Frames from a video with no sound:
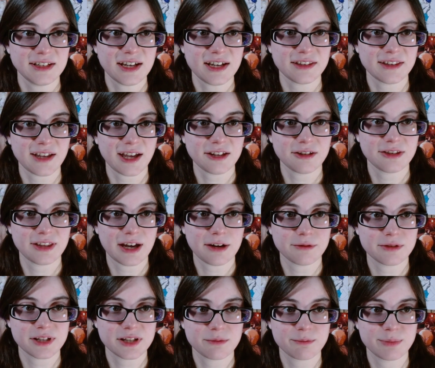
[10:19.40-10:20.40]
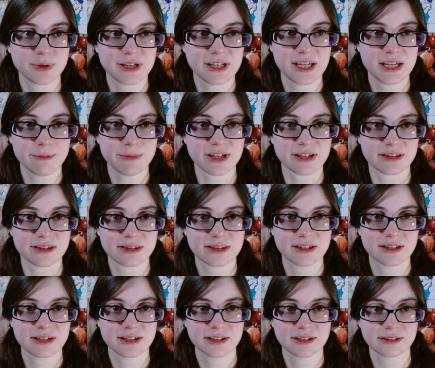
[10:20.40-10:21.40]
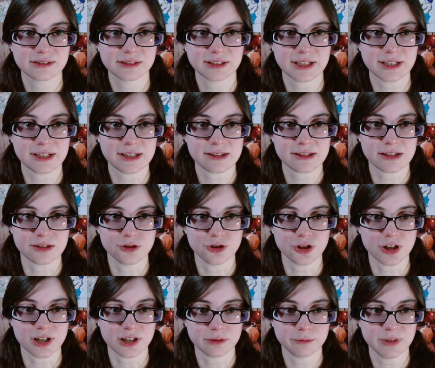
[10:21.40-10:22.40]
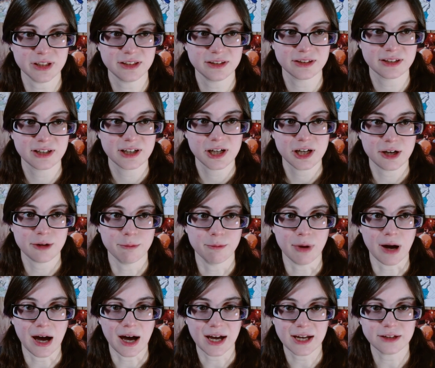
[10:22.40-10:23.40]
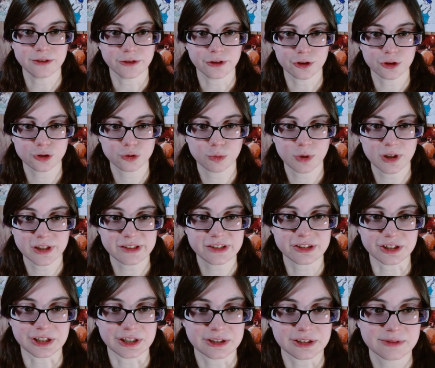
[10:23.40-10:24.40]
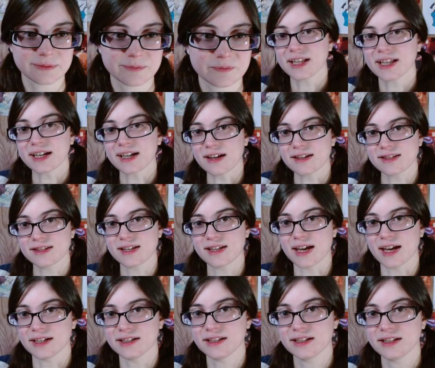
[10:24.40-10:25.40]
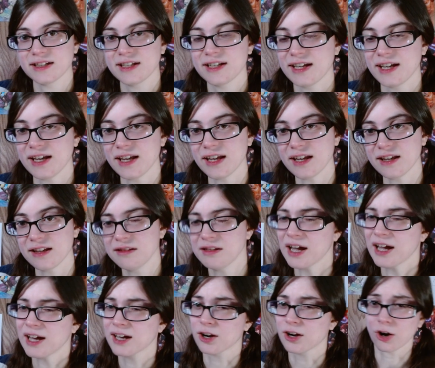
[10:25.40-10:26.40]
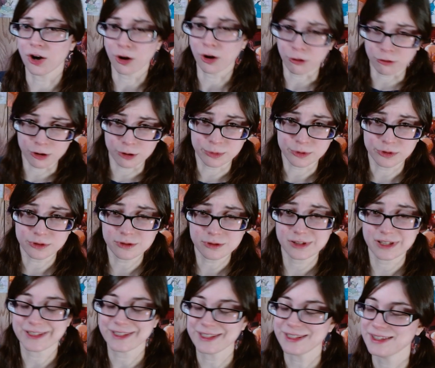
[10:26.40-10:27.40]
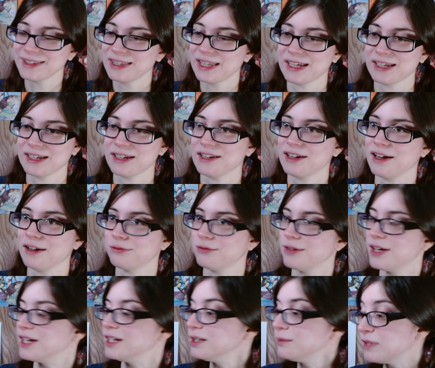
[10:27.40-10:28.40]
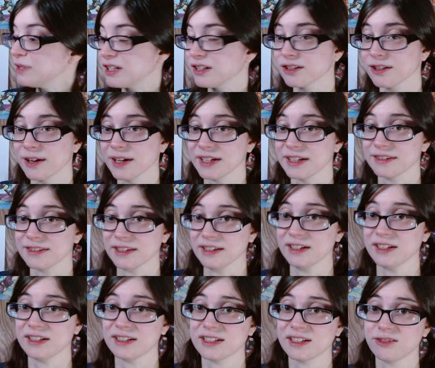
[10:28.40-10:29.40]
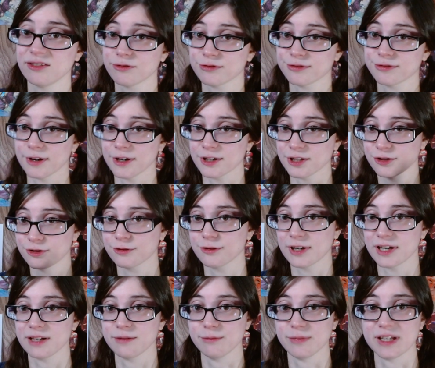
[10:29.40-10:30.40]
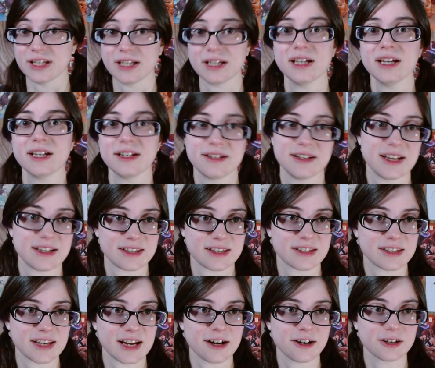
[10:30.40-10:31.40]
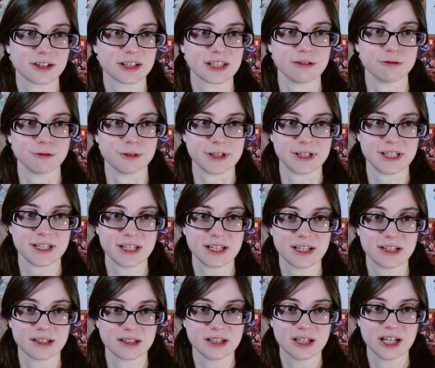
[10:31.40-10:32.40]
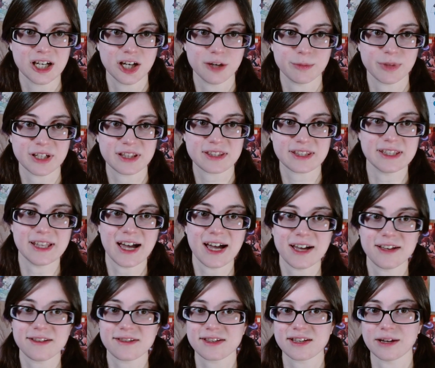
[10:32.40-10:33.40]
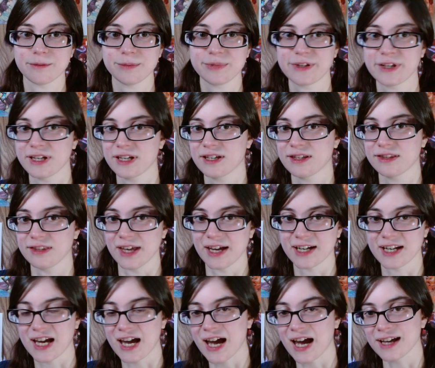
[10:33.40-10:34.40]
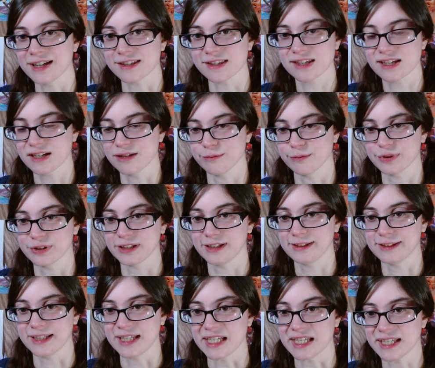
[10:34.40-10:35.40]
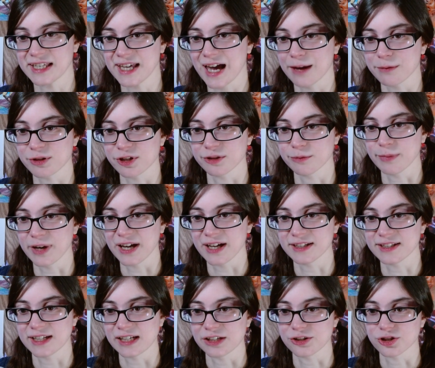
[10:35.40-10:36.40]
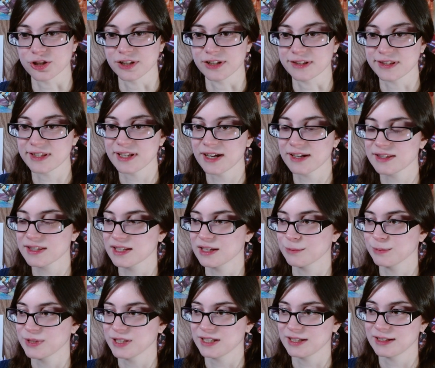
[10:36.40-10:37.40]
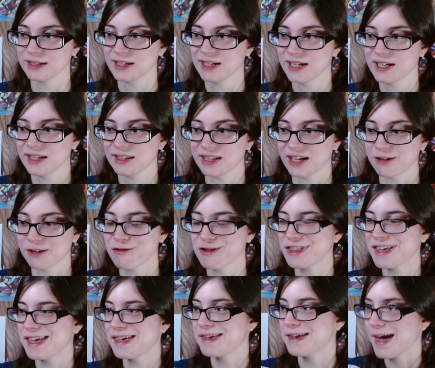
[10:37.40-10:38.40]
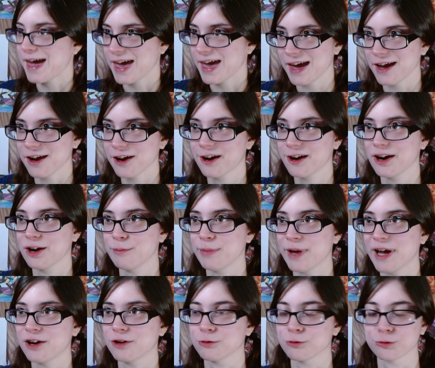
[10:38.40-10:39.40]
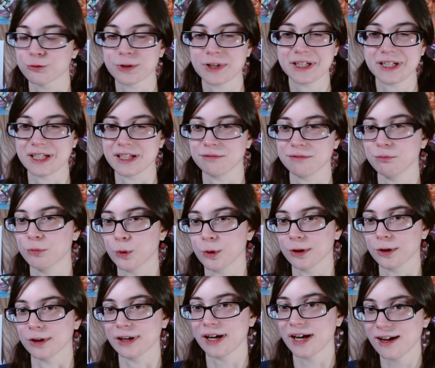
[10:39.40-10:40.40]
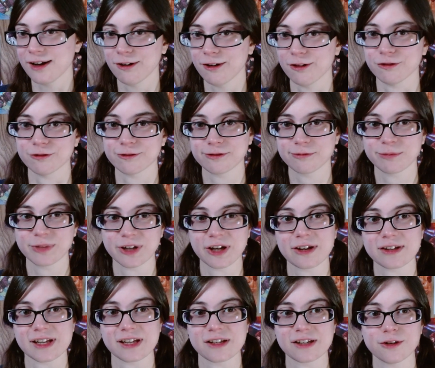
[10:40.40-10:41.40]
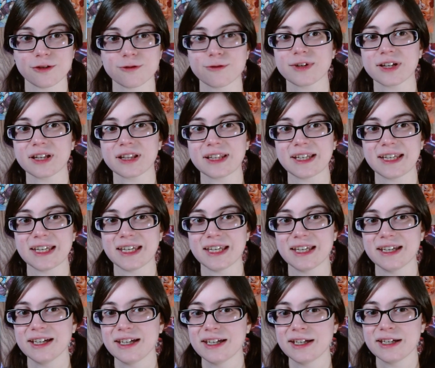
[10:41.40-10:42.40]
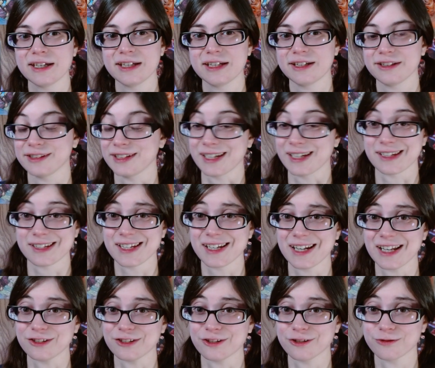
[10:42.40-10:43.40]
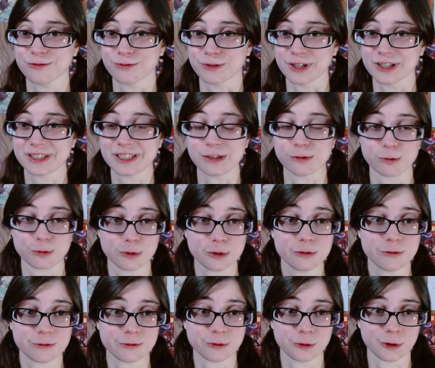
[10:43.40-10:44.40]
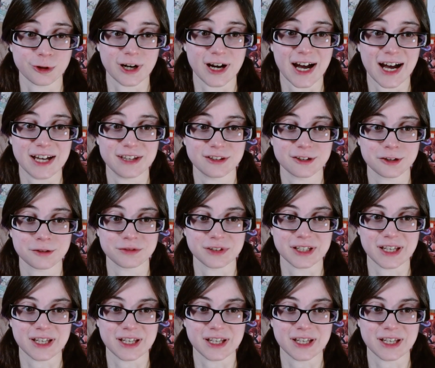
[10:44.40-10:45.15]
yeah, that was Behemoth, ladies and gentlemen, by NerdWonder. Like I said, it not horrible. It didn't like offend me or anything. It didn't frustrate me necessarily reading it, but it's not something that has completely captured my attention. It's not something that I really care about reading more of, because I don't really, like I said, I don't really root for either of the